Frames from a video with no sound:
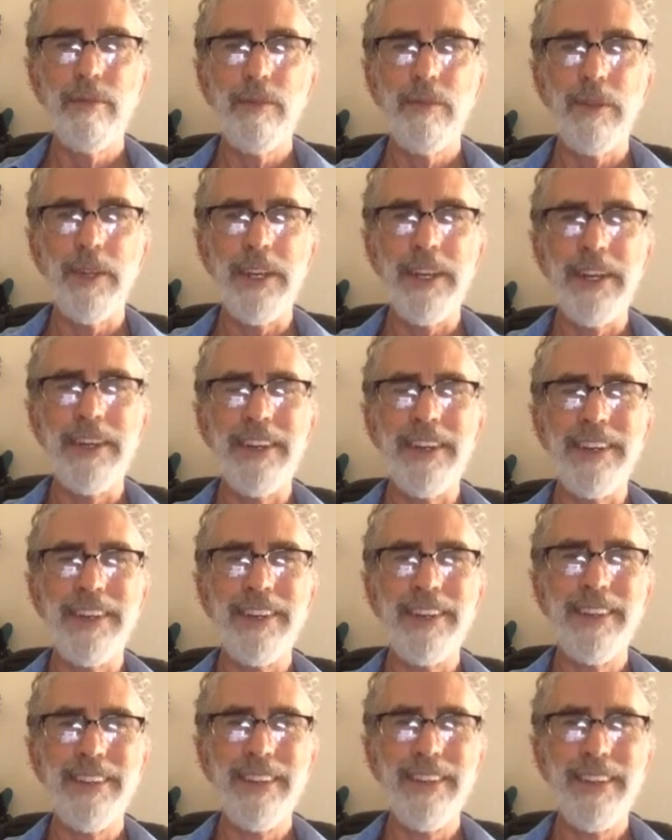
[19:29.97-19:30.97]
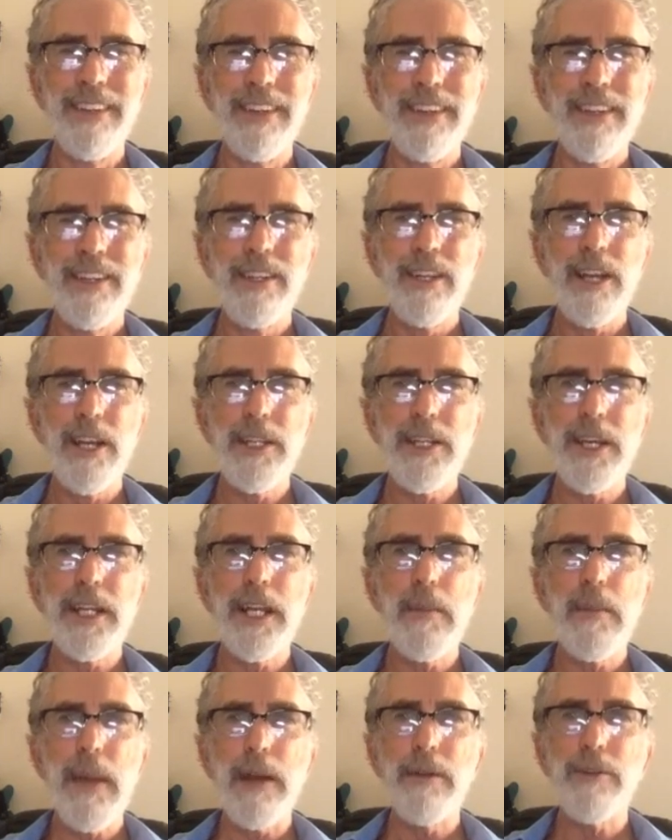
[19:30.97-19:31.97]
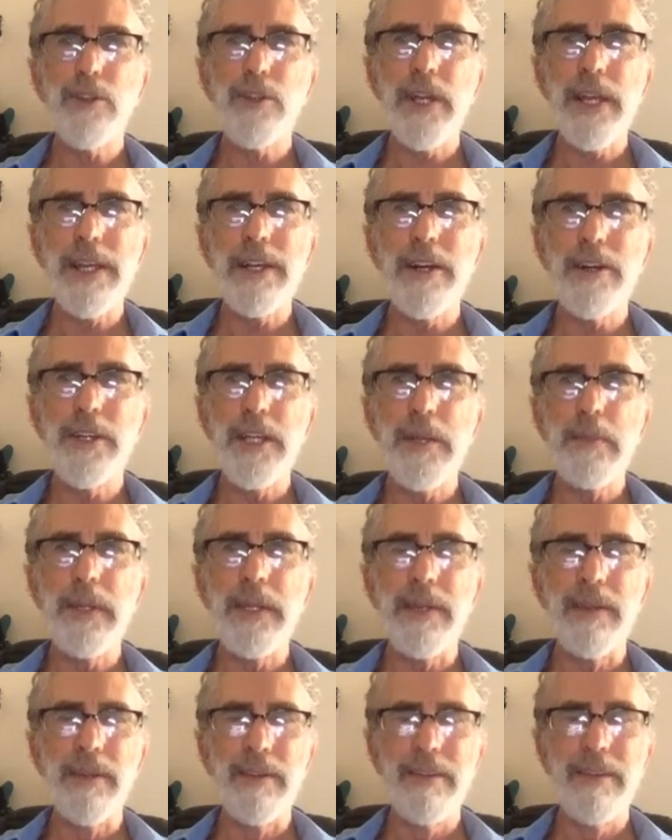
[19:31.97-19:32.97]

Guys got to come out and stay in our teepee.